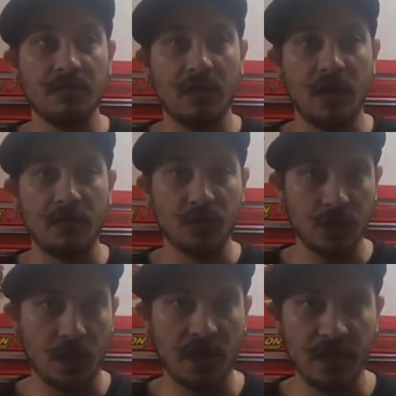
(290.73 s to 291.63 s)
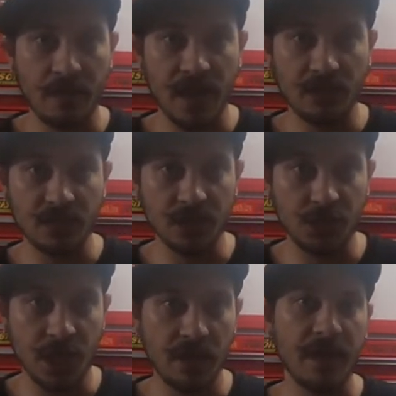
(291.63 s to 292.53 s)
I was talking about the
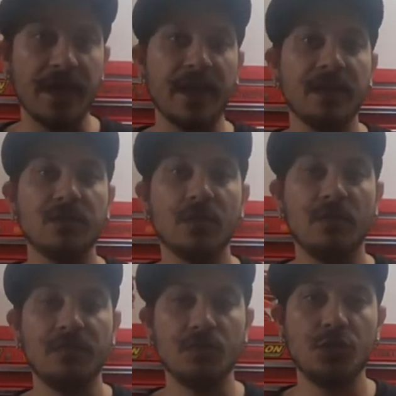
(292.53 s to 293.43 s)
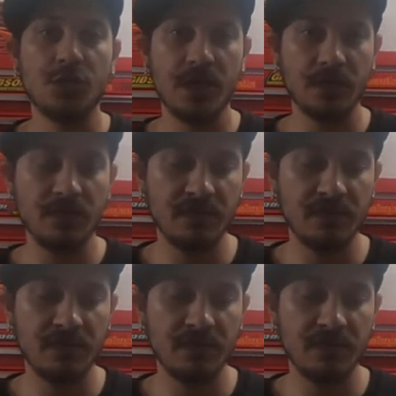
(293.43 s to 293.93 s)
sharing it. So if you share the